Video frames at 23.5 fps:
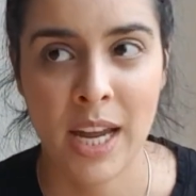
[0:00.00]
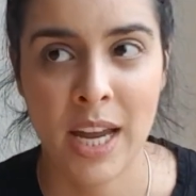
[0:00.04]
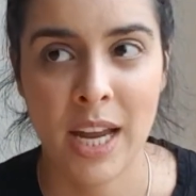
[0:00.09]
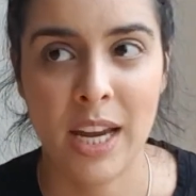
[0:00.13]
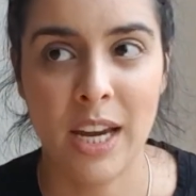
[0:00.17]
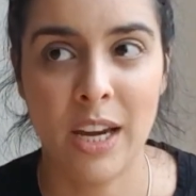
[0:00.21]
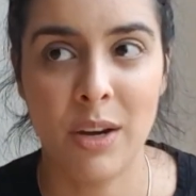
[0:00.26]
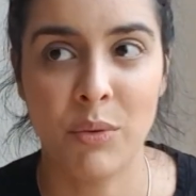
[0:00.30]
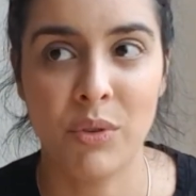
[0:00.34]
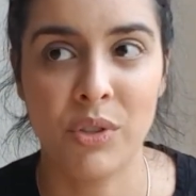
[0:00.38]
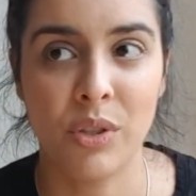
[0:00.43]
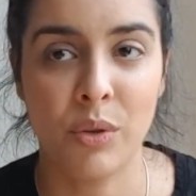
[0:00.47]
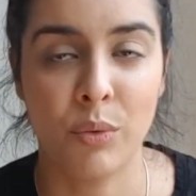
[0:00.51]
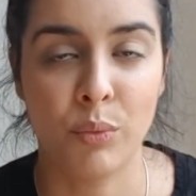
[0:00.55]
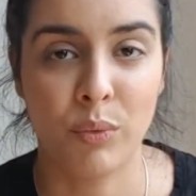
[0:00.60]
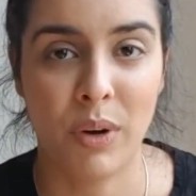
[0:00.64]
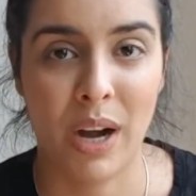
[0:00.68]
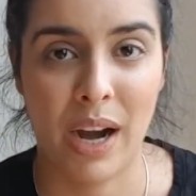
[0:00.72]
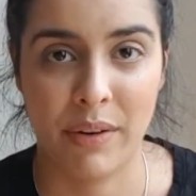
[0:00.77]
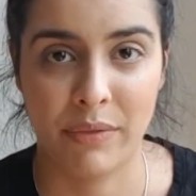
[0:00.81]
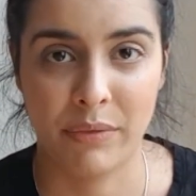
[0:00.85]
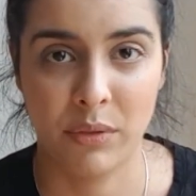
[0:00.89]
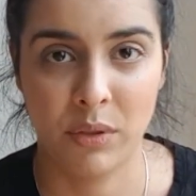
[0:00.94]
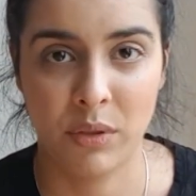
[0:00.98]
It was a
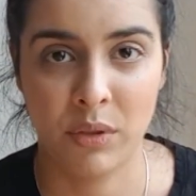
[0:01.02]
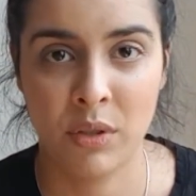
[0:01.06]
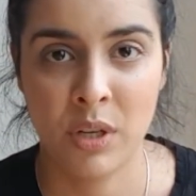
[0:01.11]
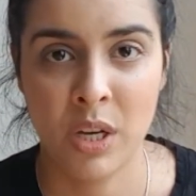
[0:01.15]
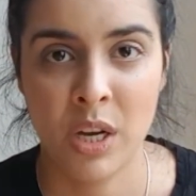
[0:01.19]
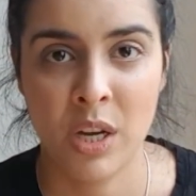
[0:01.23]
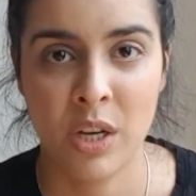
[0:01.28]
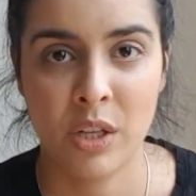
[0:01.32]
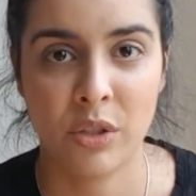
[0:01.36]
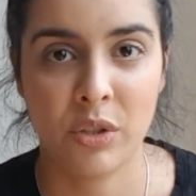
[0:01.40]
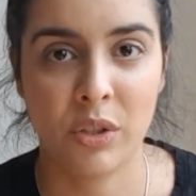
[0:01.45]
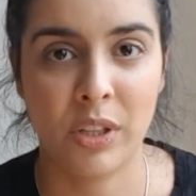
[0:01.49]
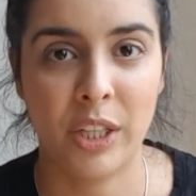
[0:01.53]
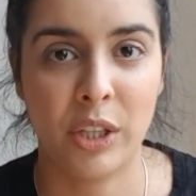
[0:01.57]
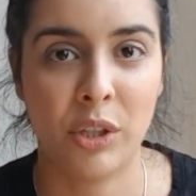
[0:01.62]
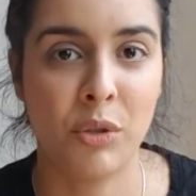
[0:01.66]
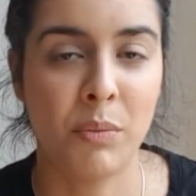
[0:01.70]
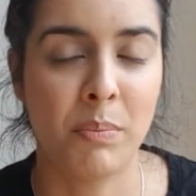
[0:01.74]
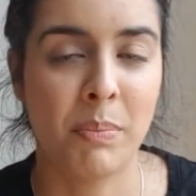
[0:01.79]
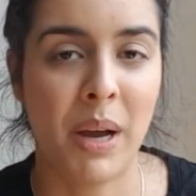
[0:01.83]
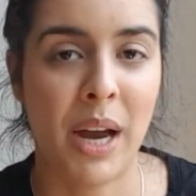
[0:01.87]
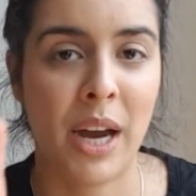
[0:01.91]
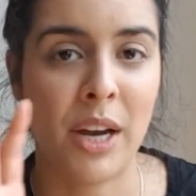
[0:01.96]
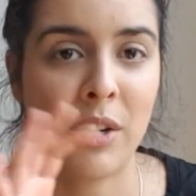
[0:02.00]
raffle. So like you
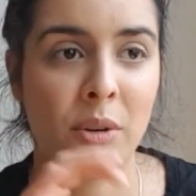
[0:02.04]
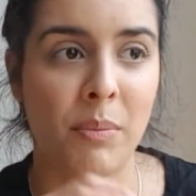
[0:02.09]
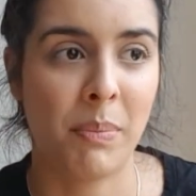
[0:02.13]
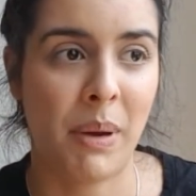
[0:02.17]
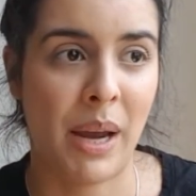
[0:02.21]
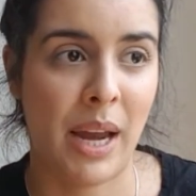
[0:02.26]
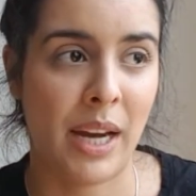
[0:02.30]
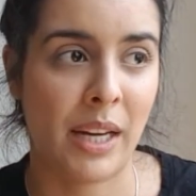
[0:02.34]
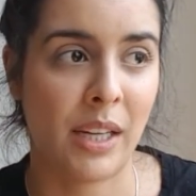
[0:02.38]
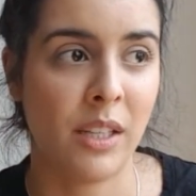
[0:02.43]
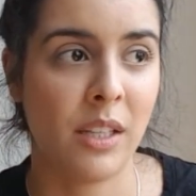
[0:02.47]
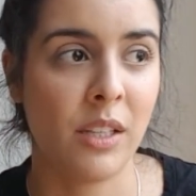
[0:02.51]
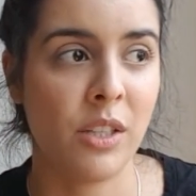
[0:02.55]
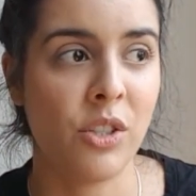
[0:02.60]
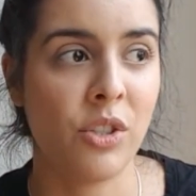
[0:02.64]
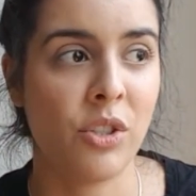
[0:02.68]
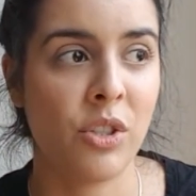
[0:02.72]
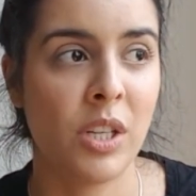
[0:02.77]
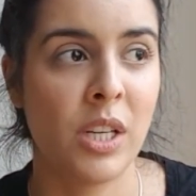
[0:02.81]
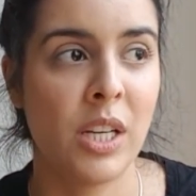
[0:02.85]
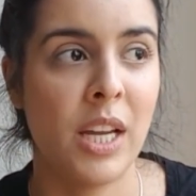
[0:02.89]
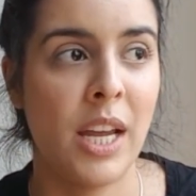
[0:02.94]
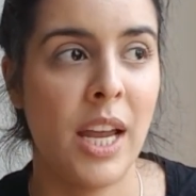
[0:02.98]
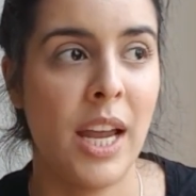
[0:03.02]
buy your package
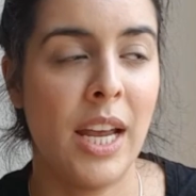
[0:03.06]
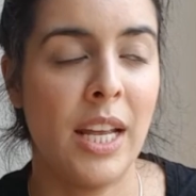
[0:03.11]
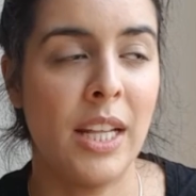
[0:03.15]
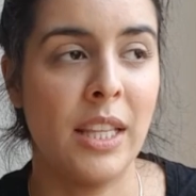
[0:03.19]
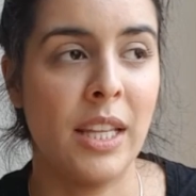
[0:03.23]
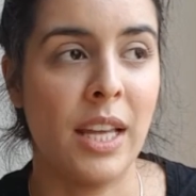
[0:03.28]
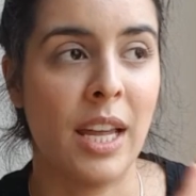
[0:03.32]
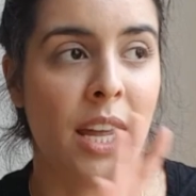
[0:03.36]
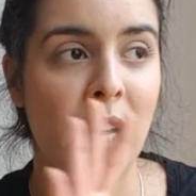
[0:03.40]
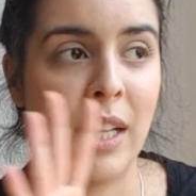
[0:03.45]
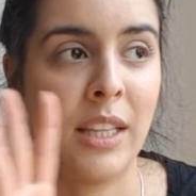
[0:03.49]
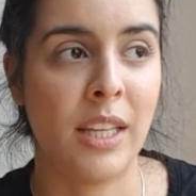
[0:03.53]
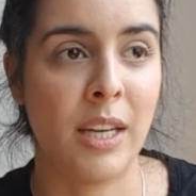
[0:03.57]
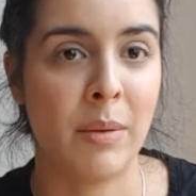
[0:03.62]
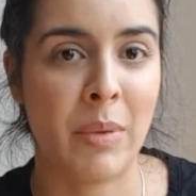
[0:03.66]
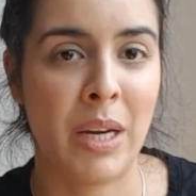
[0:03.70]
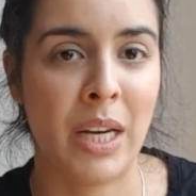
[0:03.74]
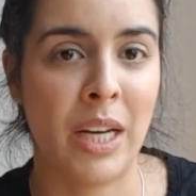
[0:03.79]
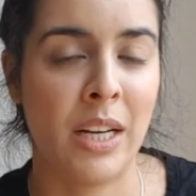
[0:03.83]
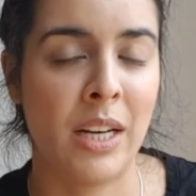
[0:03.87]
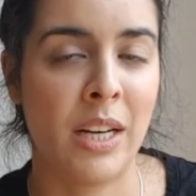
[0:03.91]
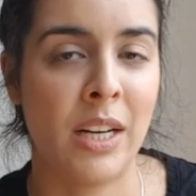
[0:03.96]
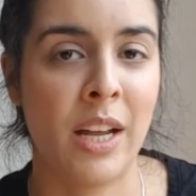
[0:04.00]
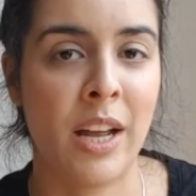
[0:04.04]
and then they make
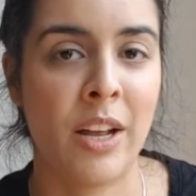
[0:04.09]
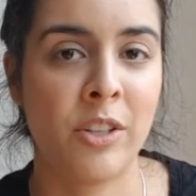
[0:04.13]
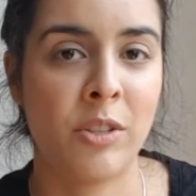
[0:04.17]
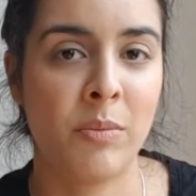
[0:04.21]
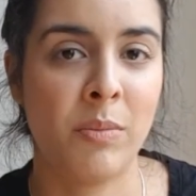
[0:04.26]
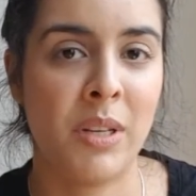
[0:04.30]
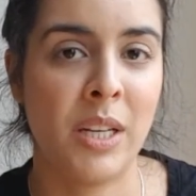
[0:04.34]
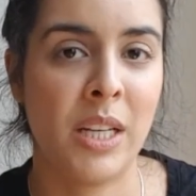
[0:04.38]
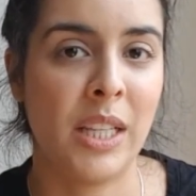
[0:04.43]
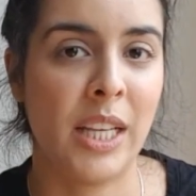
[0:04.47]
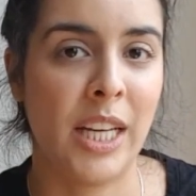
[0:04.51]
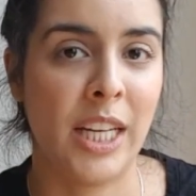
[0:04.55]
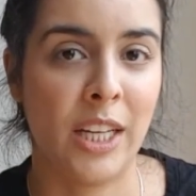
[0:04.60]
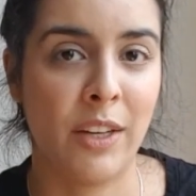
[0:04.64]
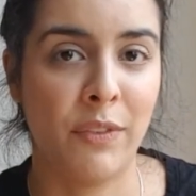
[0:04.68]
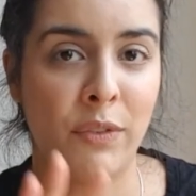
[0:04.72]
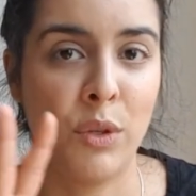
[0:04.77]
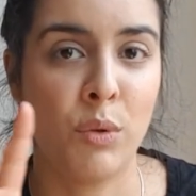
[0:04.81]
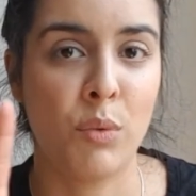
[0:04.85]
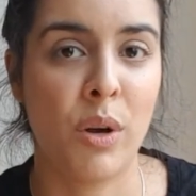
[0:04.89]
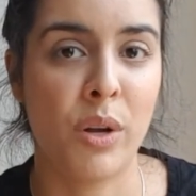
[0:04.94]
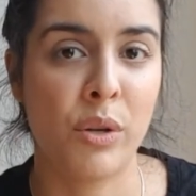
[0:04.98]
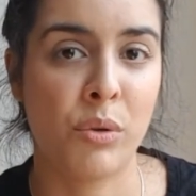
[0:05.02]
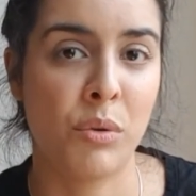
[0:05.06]
an announcement, like if you
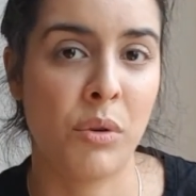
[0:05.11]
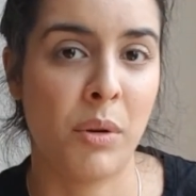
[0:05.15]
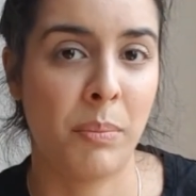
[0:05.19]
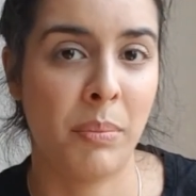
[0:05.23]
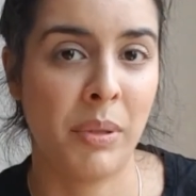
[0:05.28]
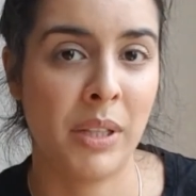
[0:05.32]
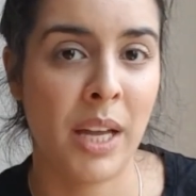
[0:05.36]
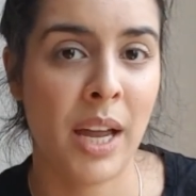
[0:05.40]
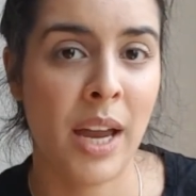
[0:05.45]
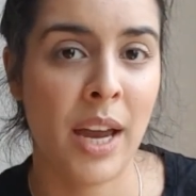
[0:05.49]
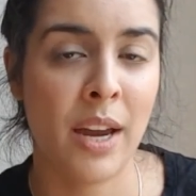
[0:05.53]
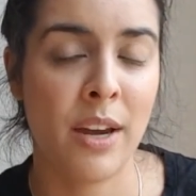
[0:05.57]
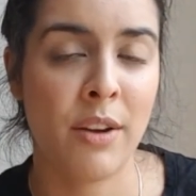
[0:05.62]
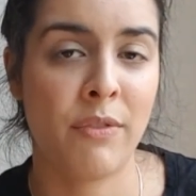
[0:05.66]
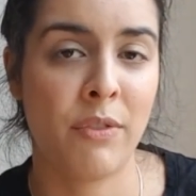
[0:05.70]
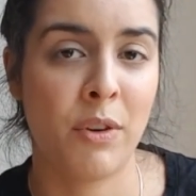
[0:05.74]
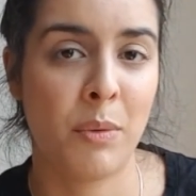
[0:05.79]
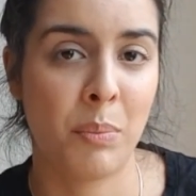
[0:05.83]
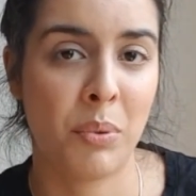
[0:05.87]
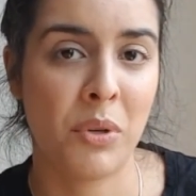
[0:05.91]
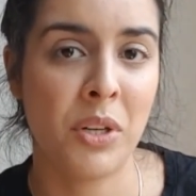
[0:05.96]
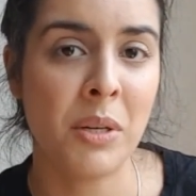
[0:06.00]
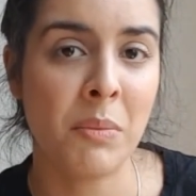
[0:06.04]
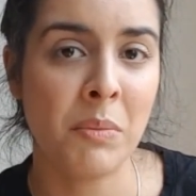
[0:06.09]
want to apply for
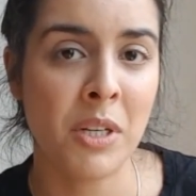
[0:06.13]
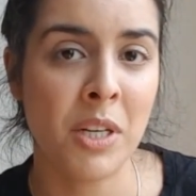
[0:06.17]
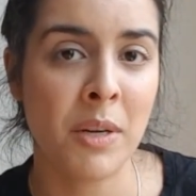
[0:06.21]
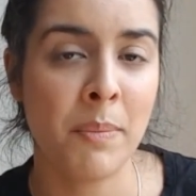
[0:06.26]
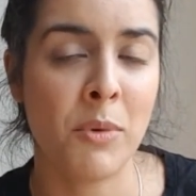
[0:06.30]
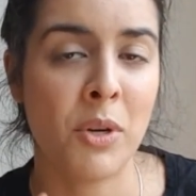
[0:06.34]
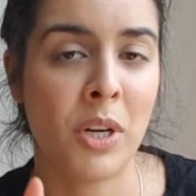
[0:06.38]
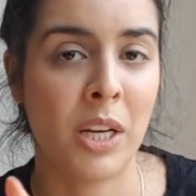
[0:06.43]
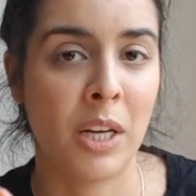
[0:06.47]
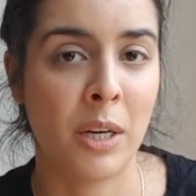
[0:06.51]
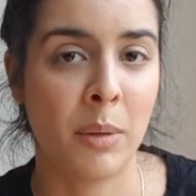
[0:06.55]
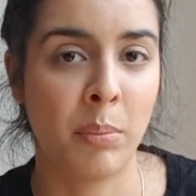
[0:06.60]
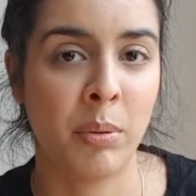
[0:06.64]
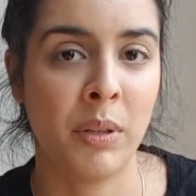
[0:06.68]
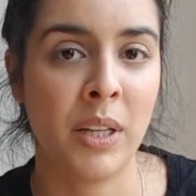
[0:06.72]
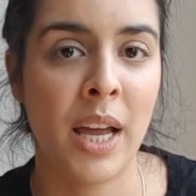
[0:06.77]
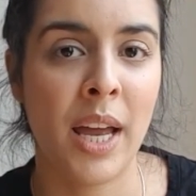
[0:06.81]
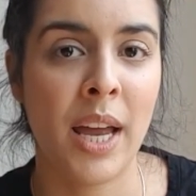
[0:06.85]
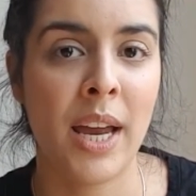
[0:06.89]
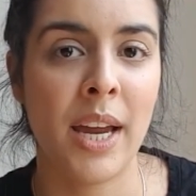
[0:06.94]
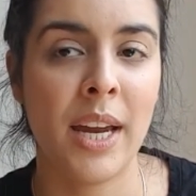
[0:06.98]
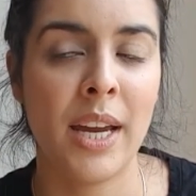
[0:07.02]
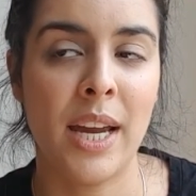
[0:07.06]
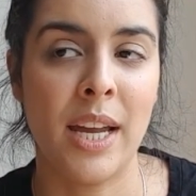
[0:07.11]
premium, you can
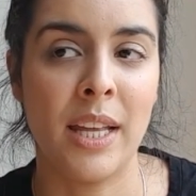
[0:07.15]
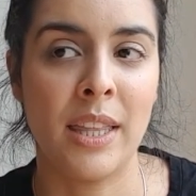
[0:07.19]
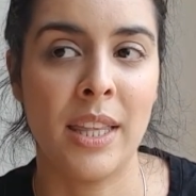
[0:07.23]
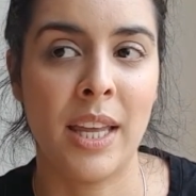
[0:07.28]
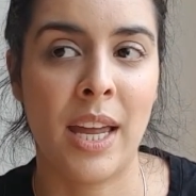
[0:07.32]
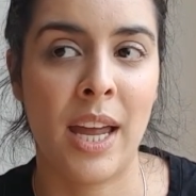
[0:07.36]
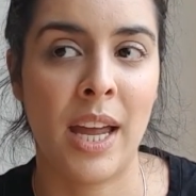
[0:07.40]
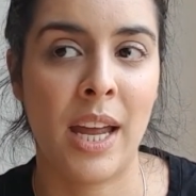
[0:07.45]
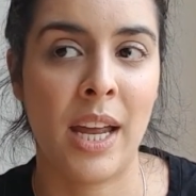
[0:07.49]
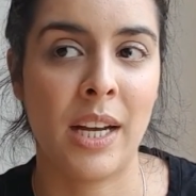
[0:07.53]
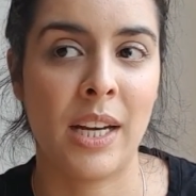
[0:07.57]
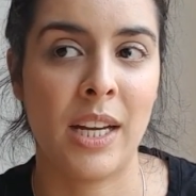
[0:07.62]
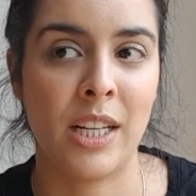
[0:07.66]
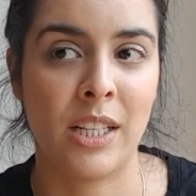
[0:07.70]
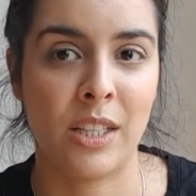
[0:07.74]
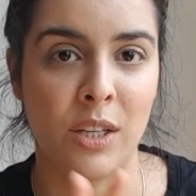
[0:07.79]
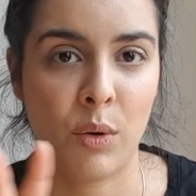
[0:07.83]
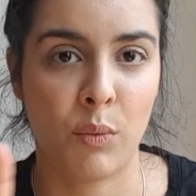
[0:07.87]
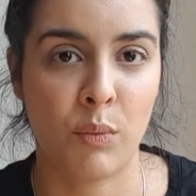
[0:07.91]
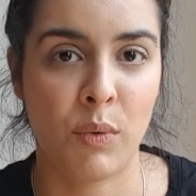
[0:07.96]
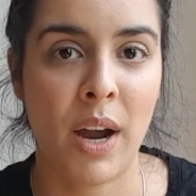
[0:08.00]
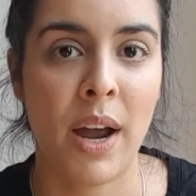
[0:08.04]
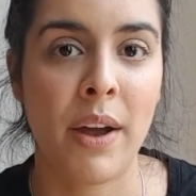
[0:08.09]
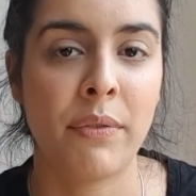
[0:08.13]
apply, and then it's a
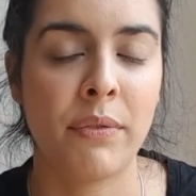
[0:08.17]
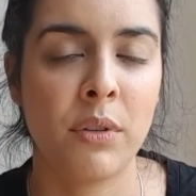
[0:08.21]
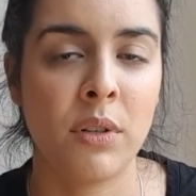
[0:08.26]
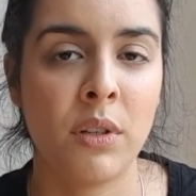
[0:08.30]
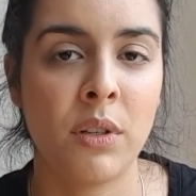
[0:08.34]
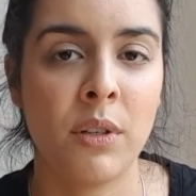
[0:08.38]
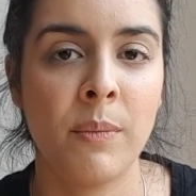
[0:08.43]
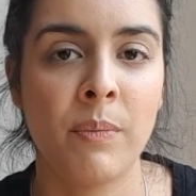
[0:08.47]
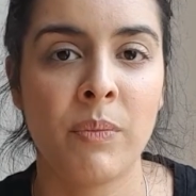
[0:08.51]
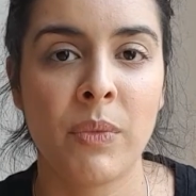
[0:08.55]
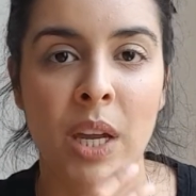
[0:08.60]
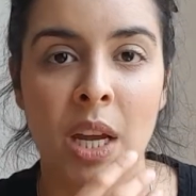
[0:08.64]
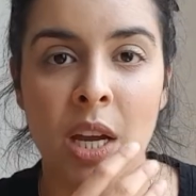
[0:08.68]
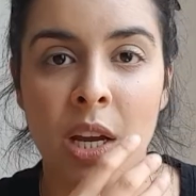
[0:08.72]
raffle.